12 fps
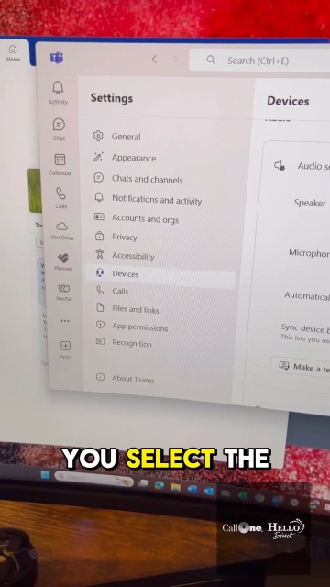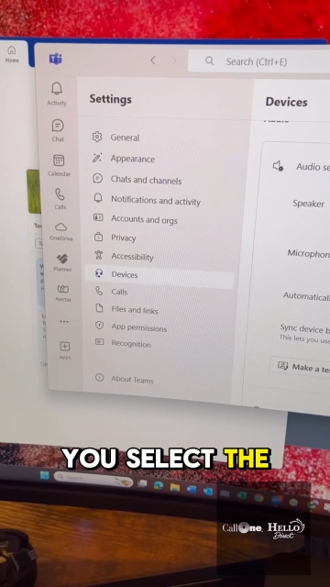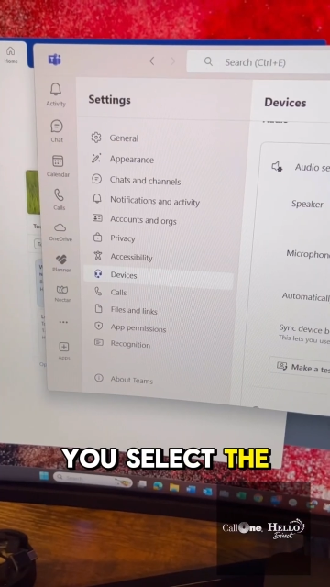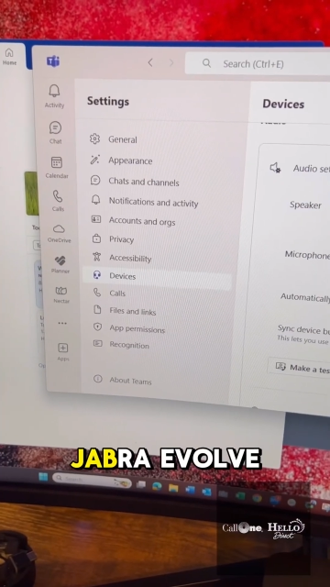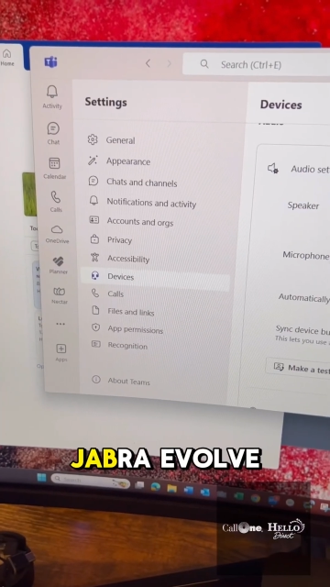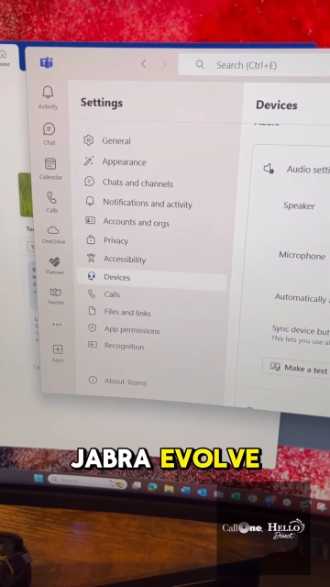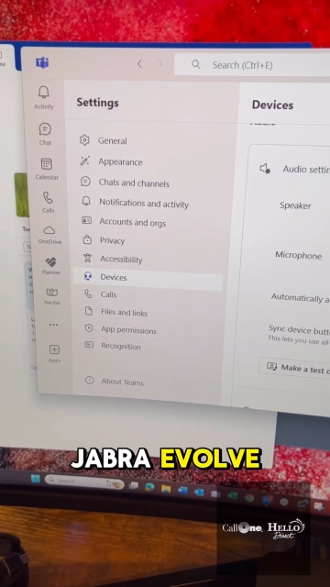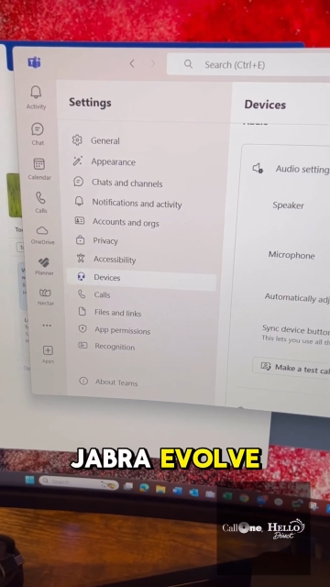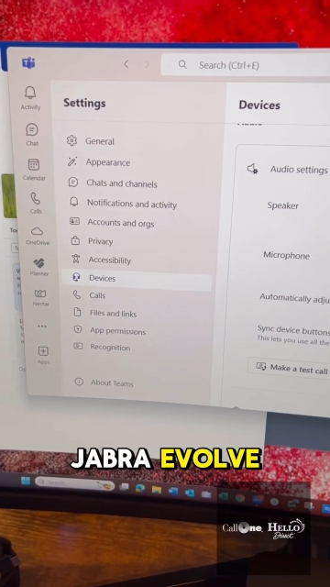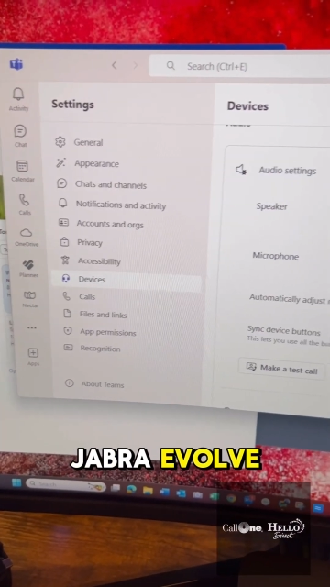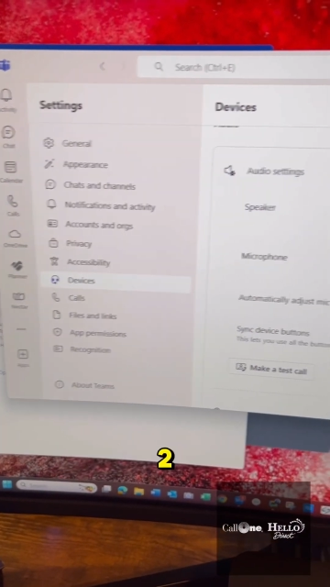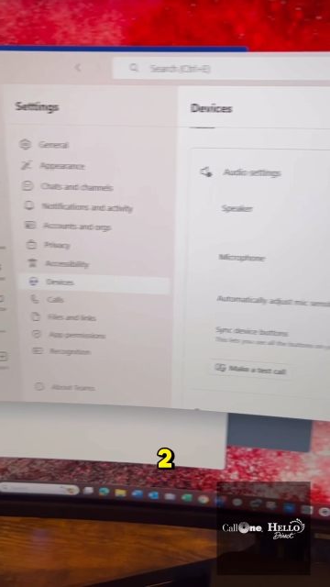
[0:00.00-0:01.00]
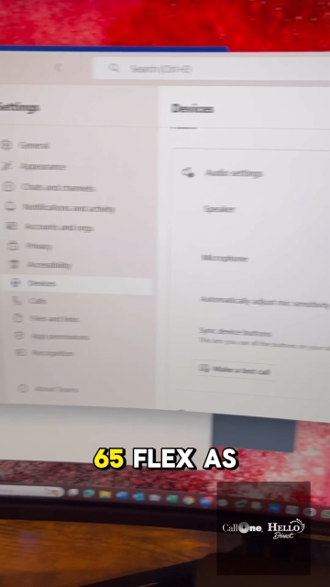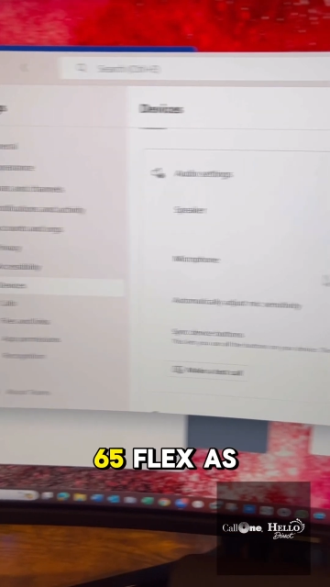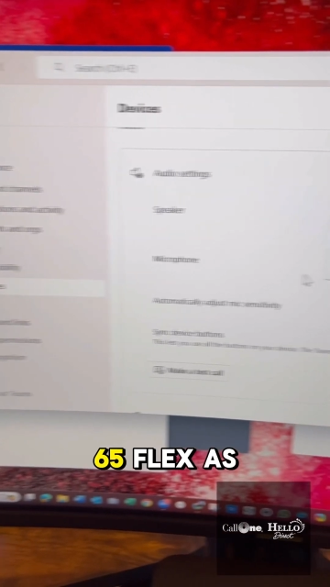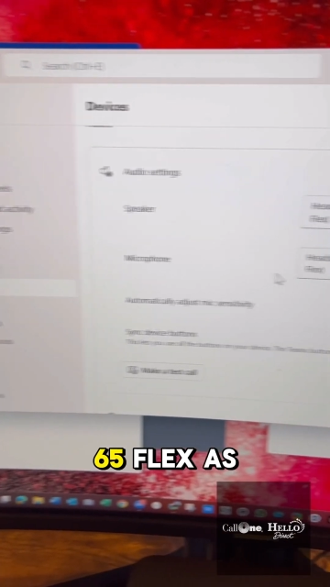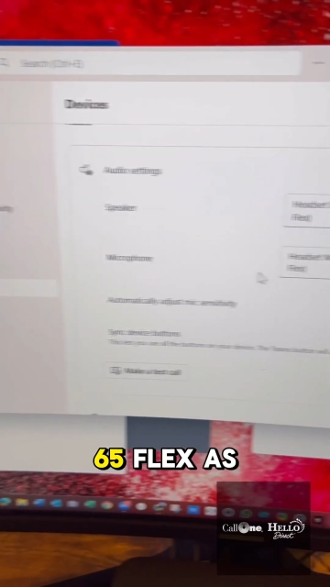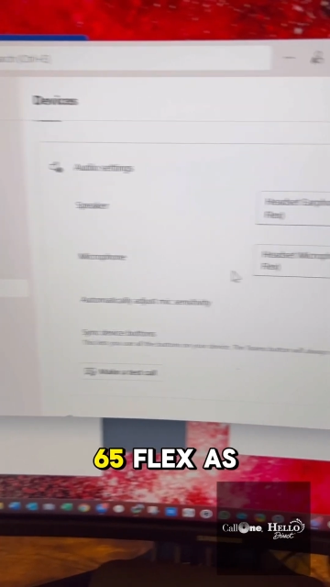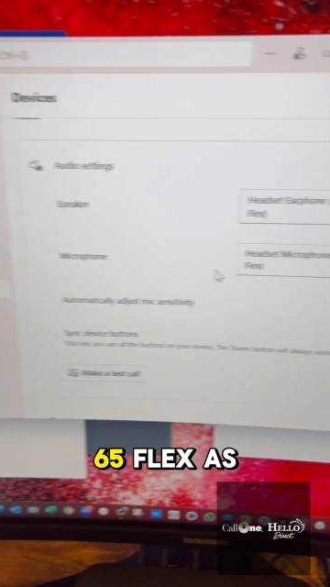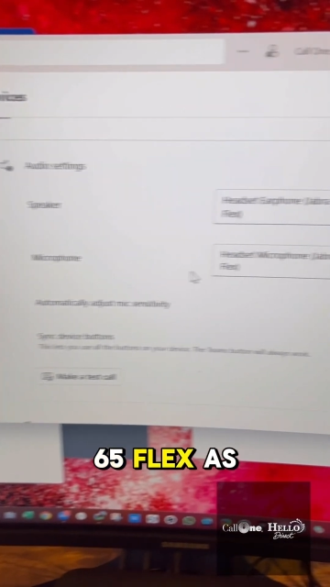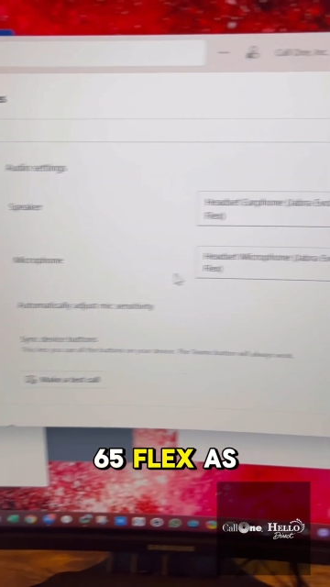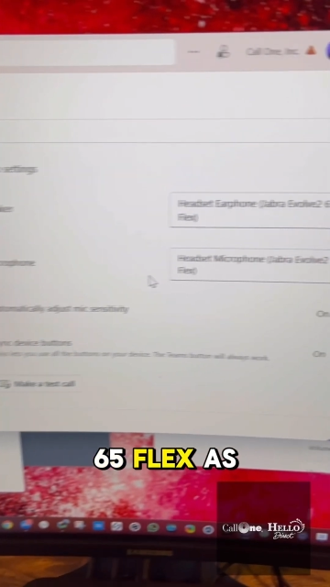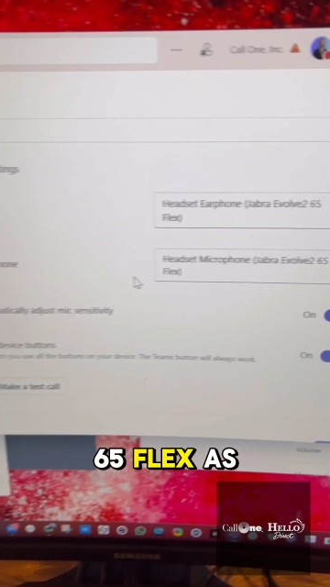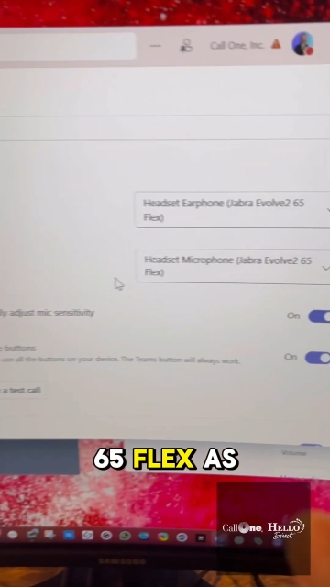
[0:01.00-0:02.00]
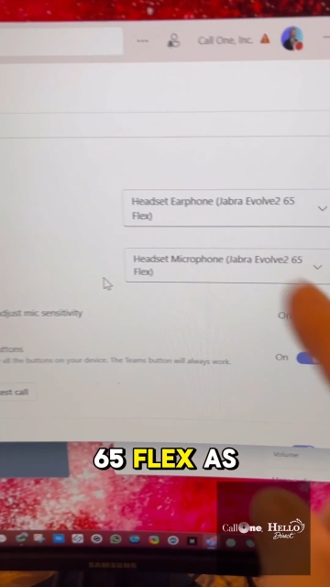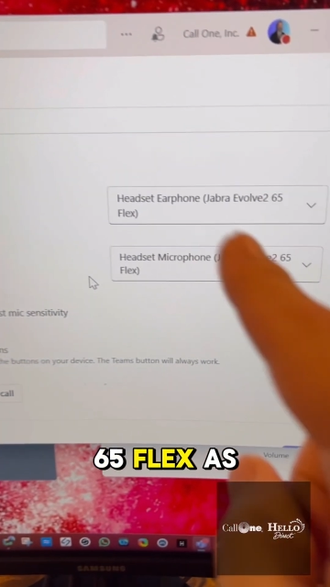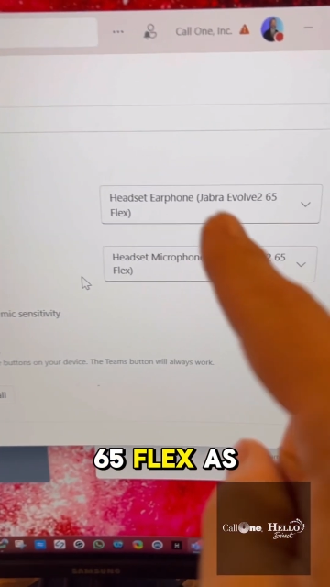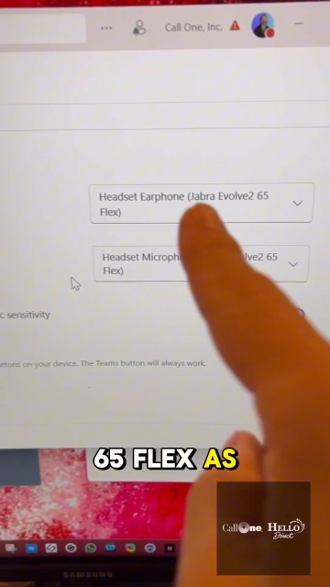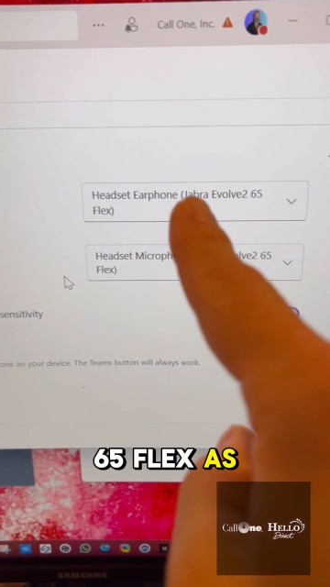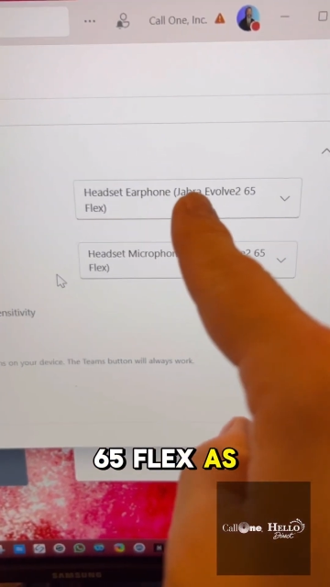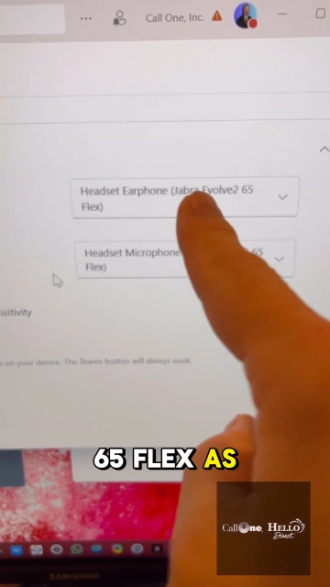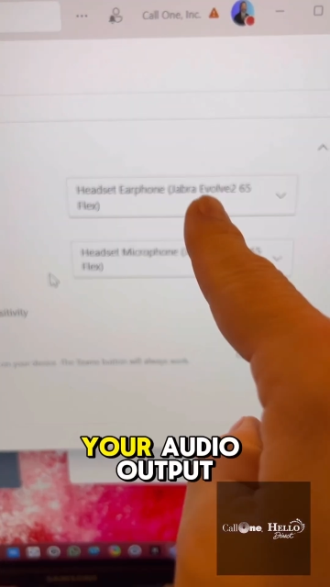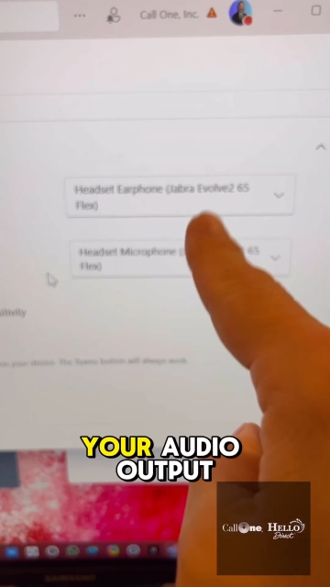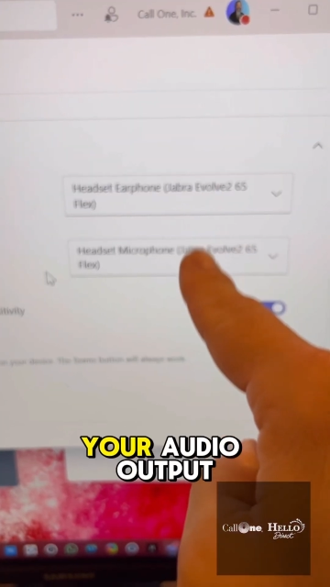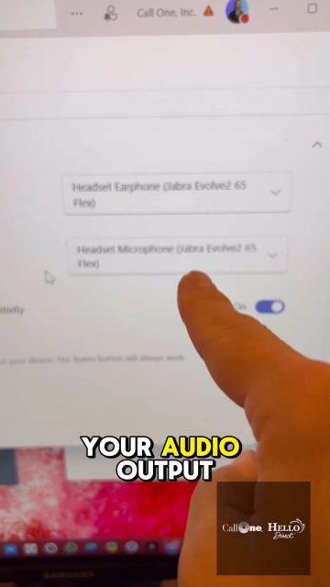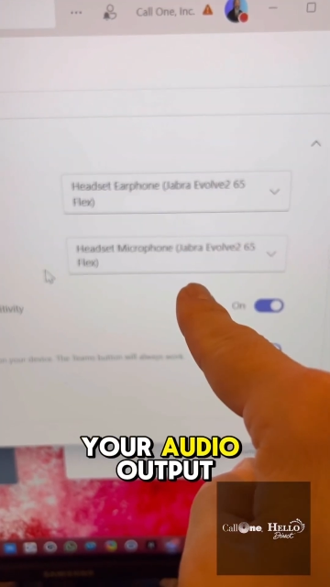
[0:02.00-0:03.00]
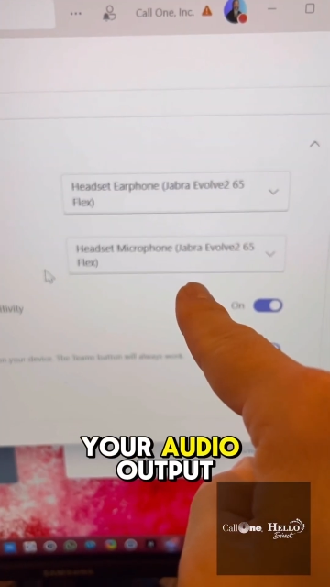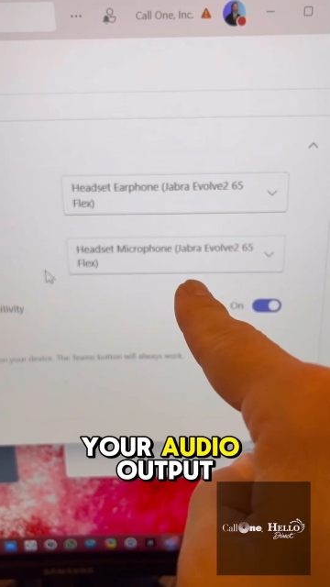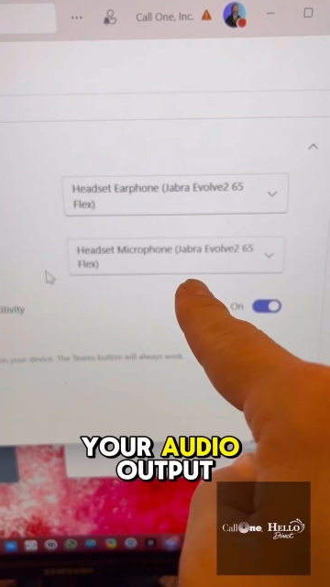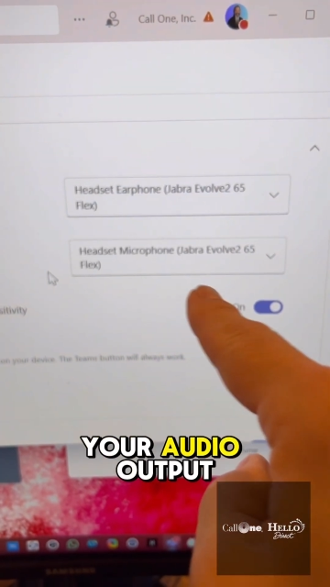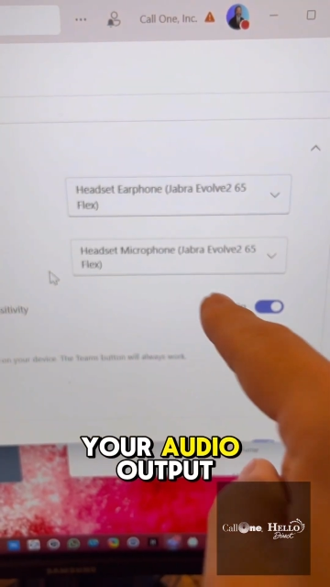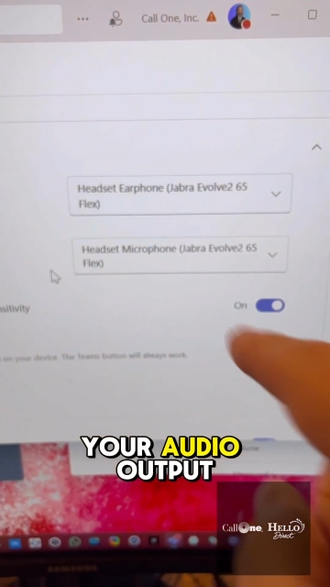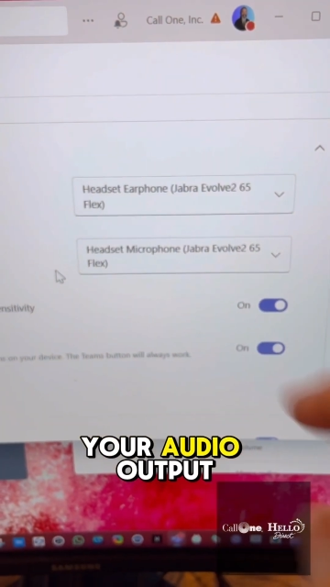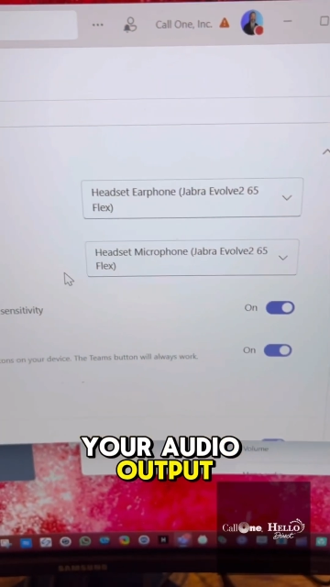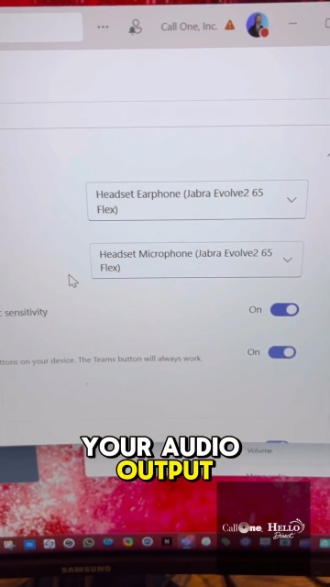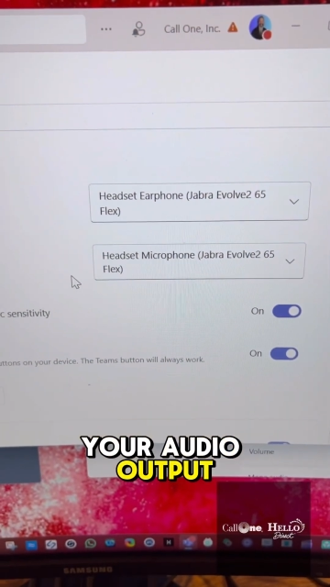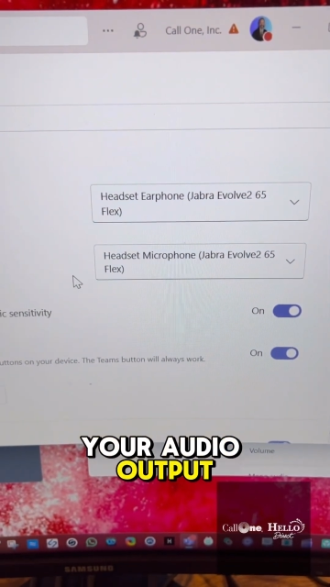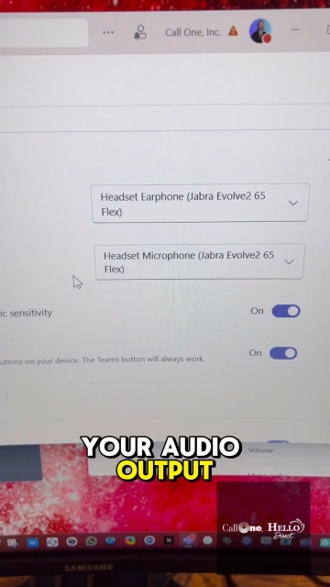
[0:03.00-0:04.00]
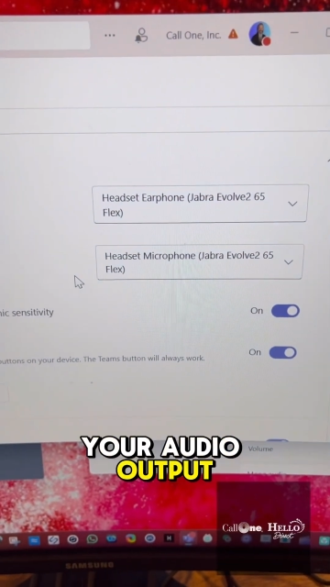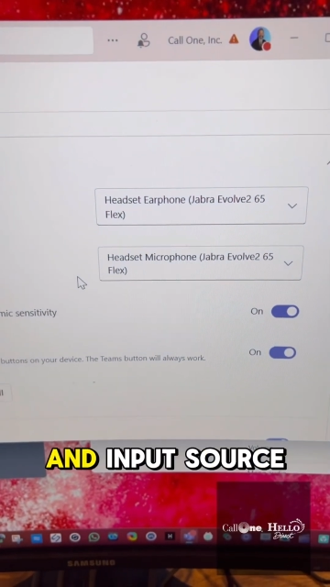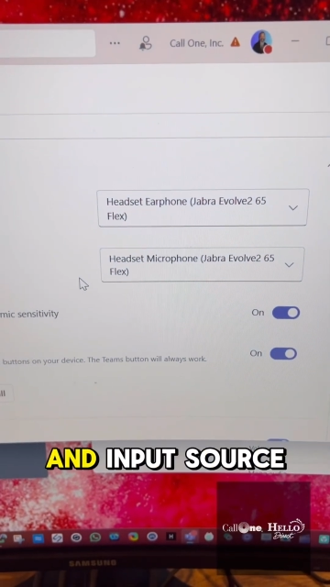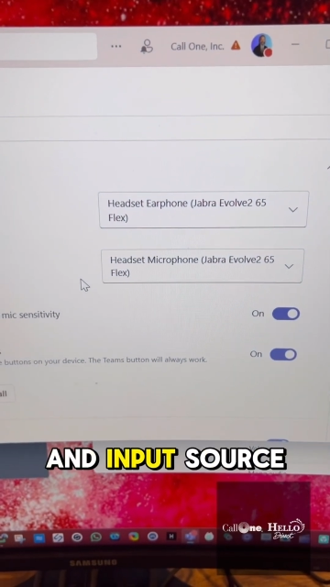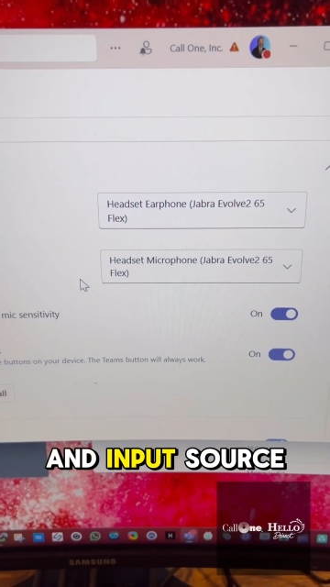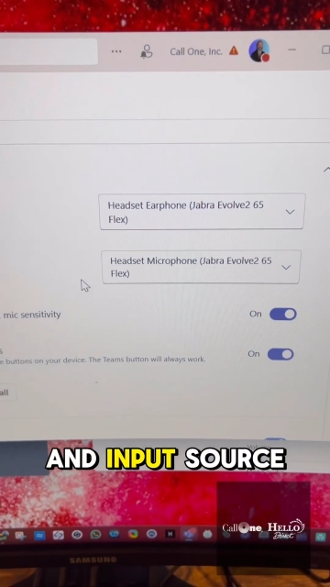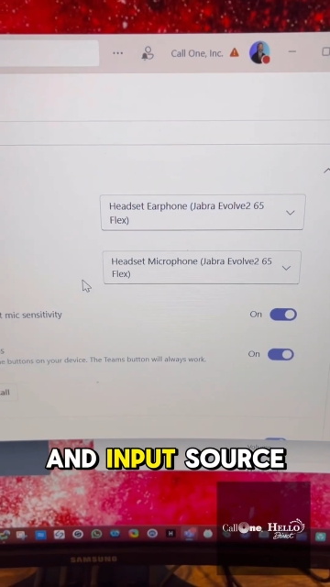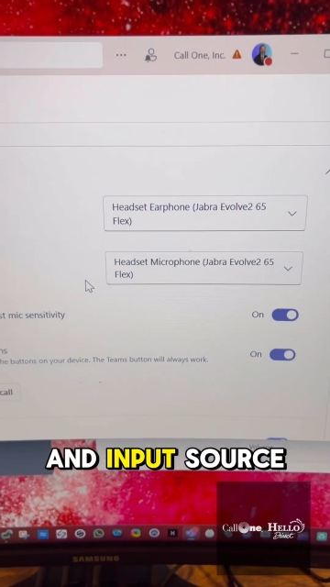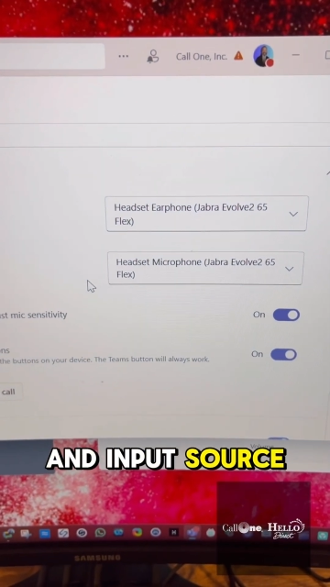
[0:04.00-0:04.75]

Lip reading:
Nobody's mouth can be seen.